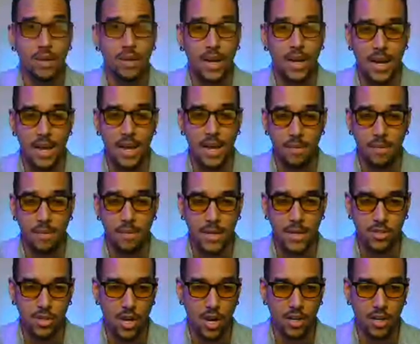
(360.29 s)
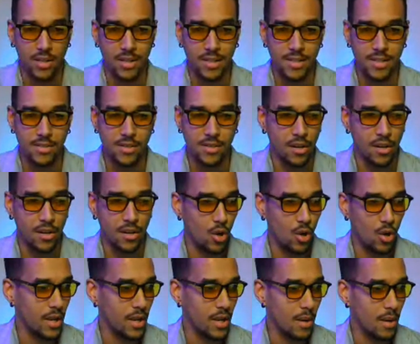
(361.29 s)
And my chart is
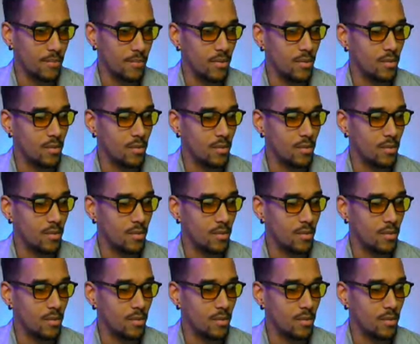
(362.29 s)
loading up.